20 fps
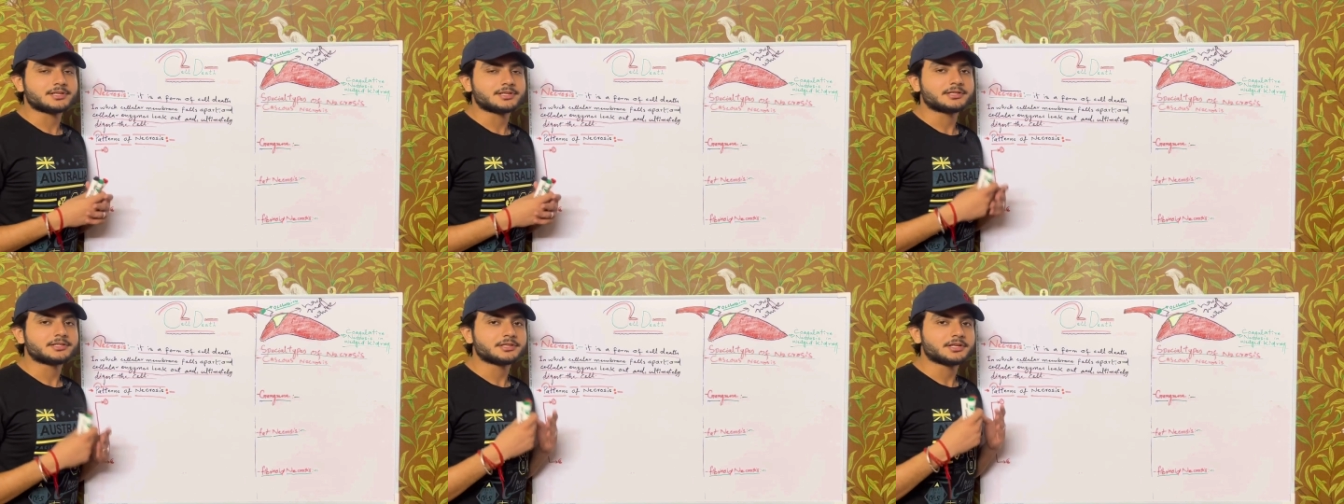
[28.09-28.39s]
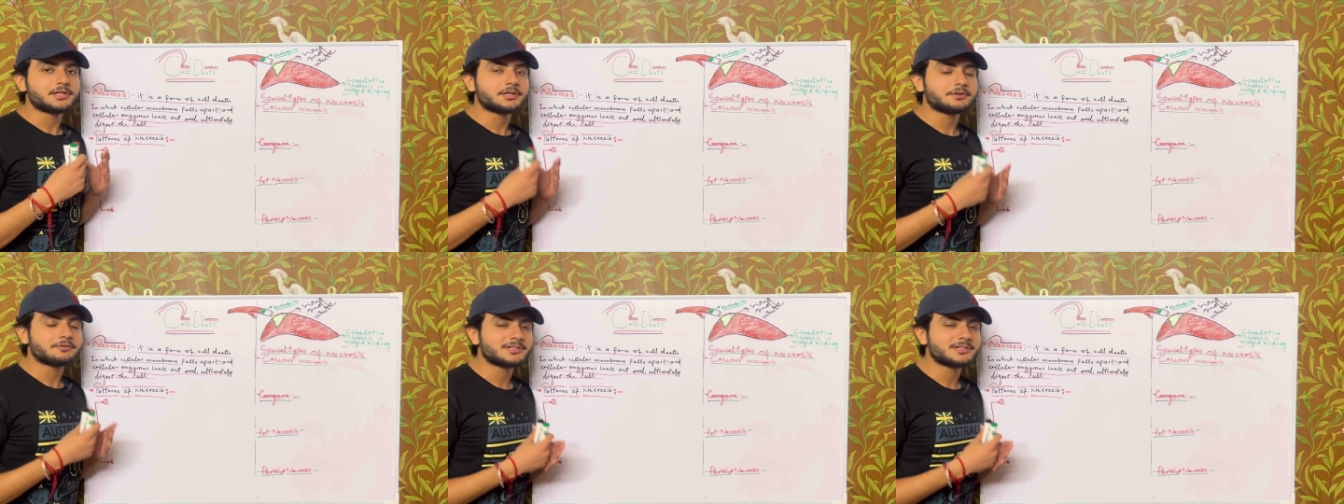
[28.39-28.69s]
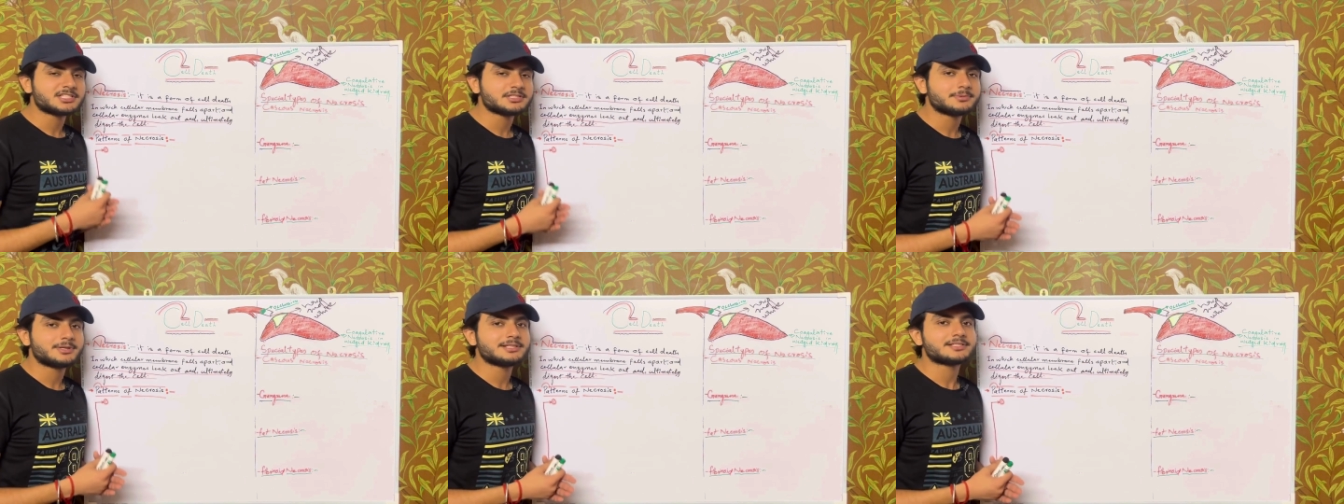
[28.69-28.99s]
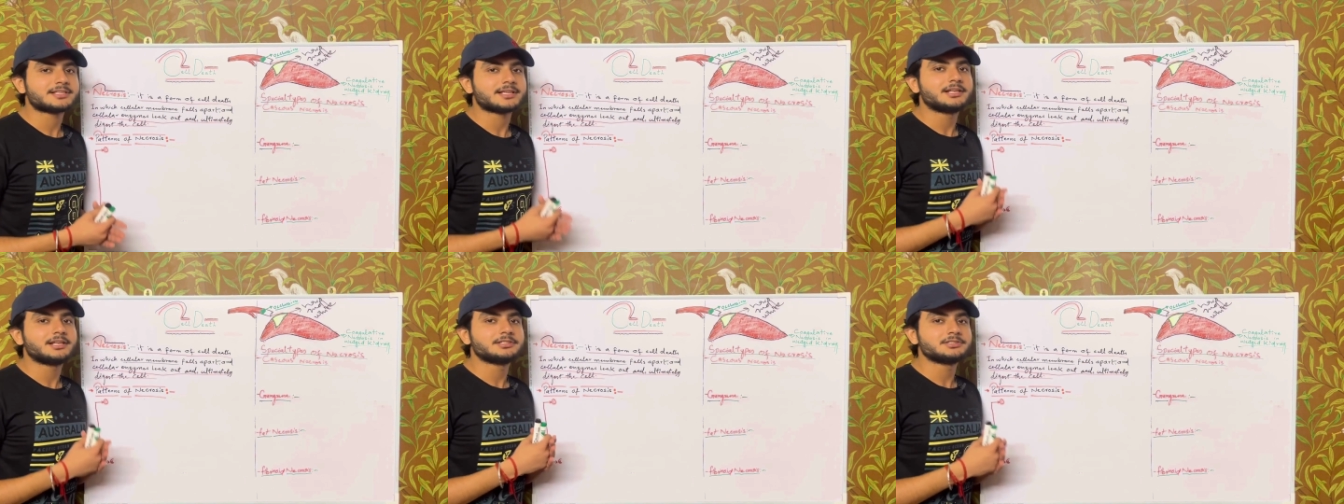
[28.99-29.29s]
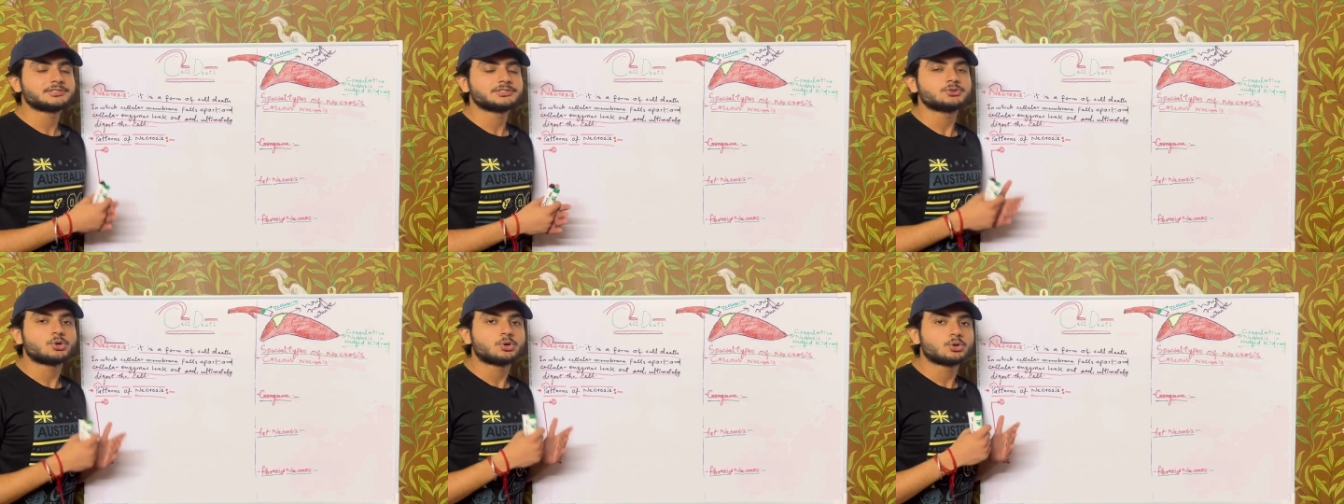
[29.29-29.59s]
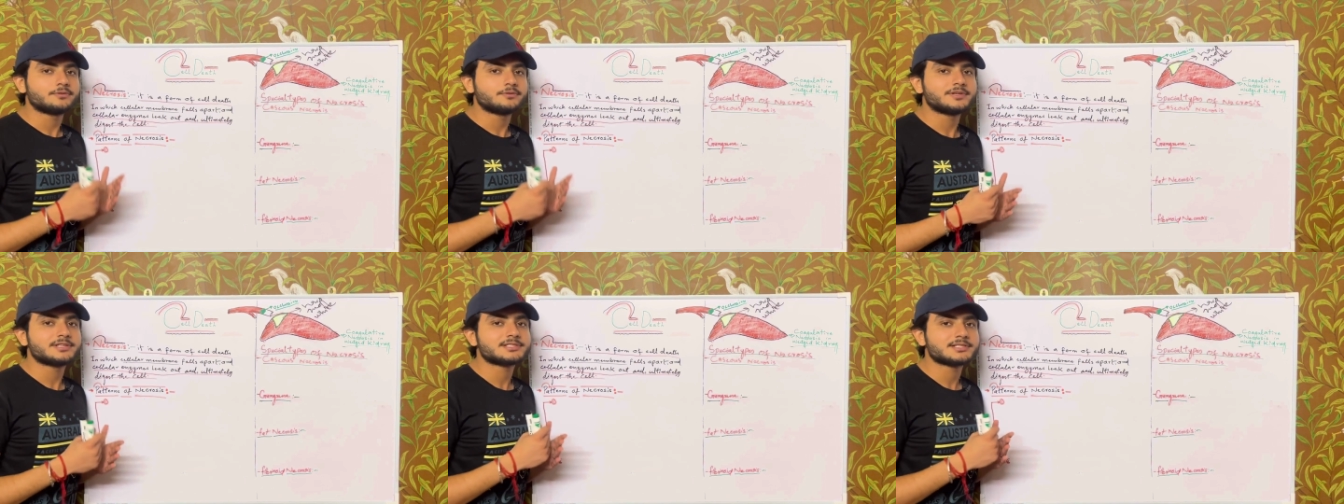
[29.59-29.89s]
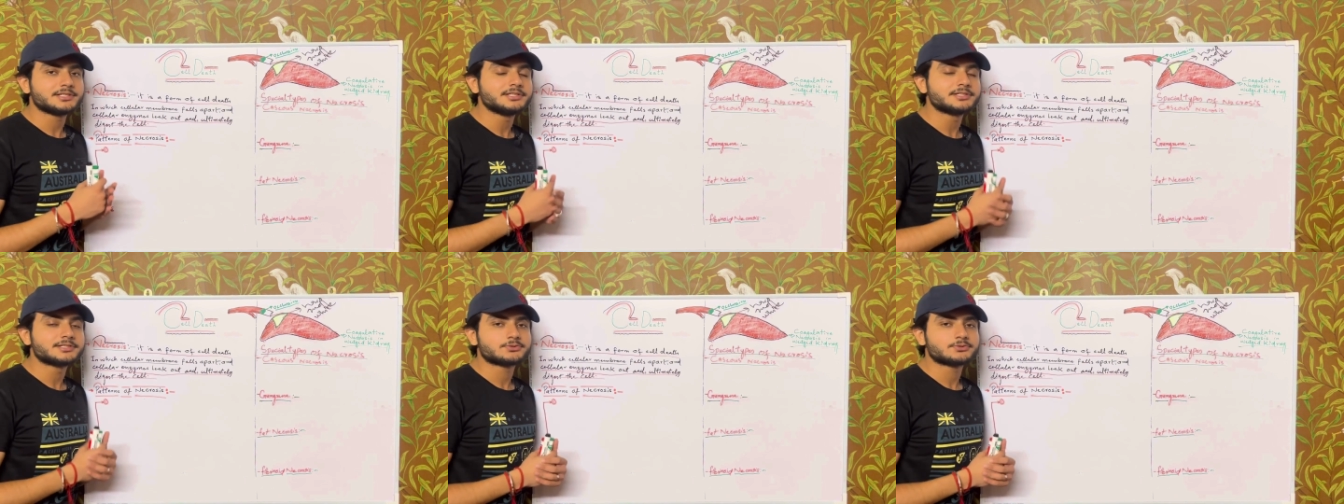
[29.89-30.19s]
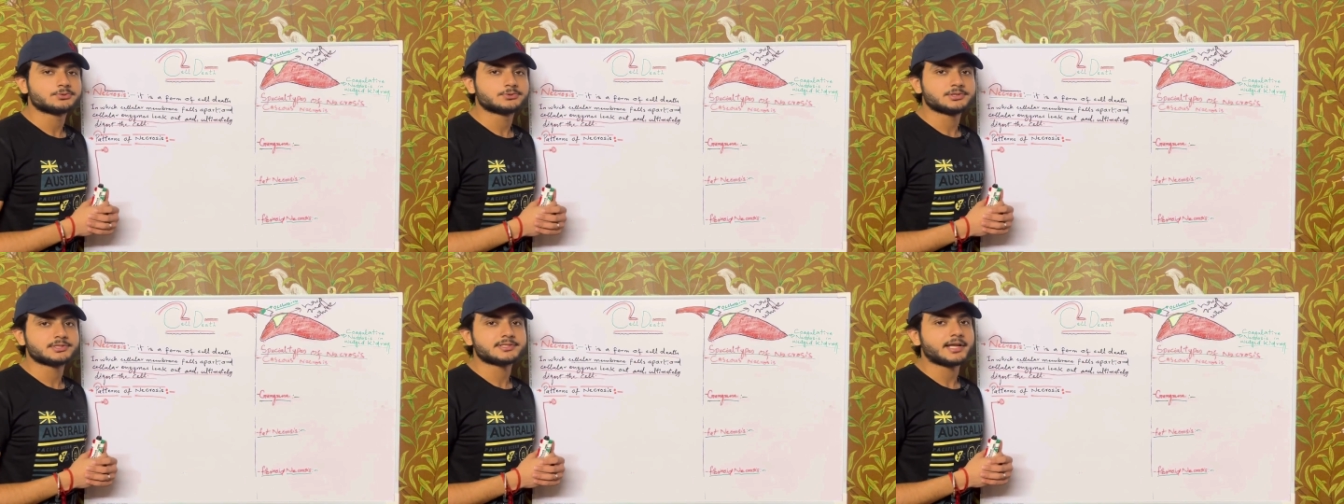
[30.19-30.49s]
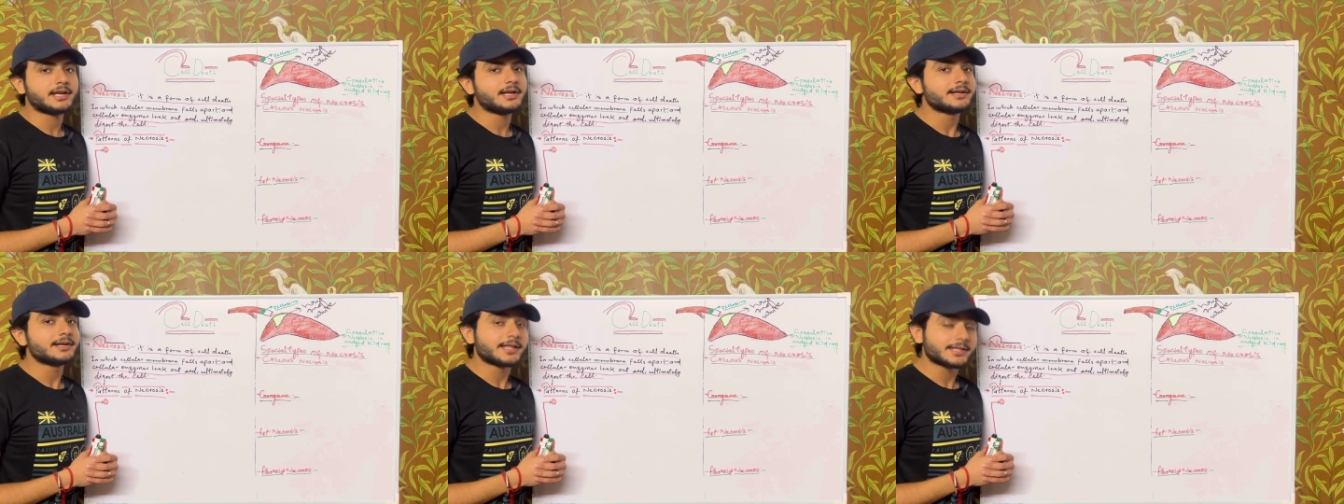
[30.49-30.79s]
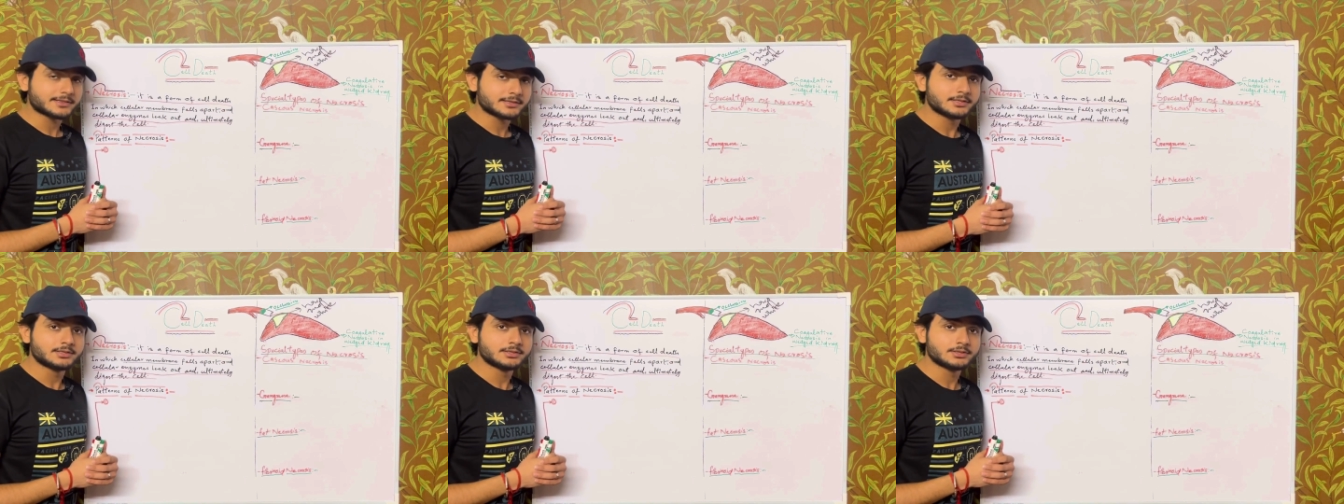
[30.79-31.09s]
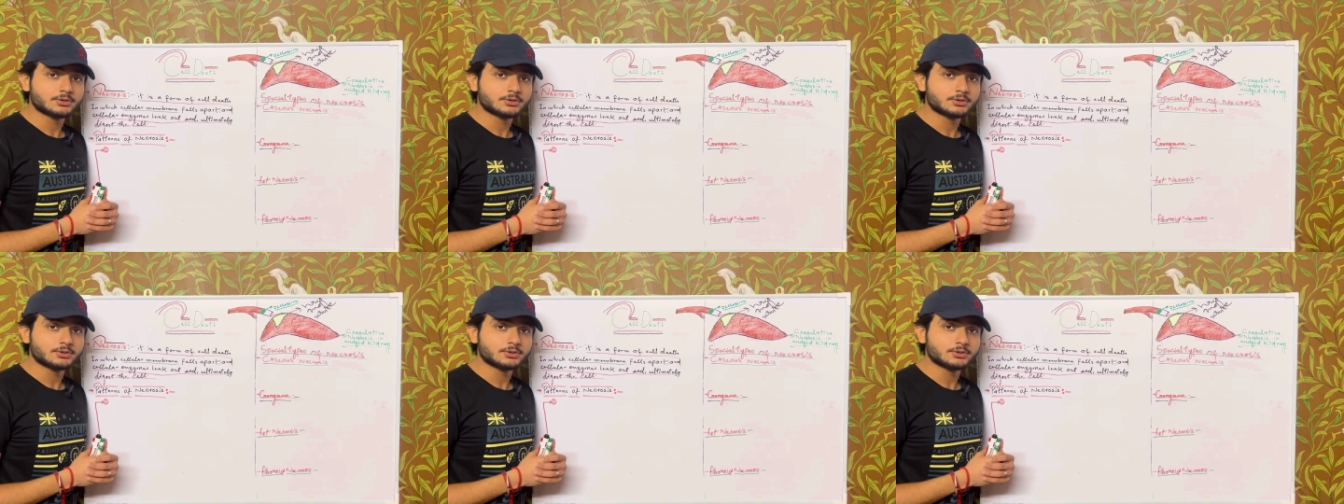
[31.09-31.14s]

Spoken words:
that irreversible cell injury always leads to the cell death.